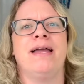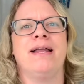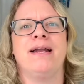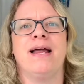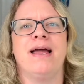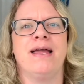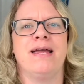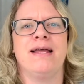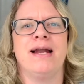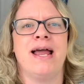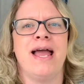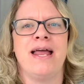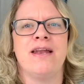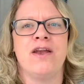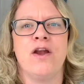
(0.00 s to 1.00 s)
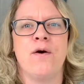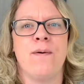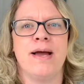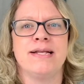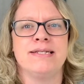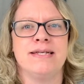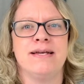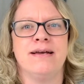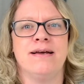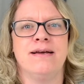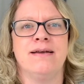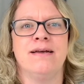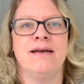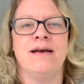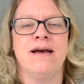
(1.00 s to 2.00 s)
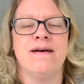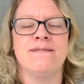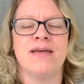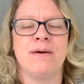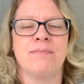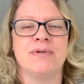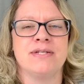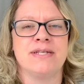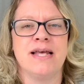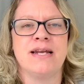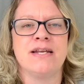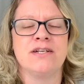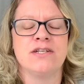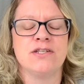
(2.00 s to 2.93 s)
and I had no idea of that percentage.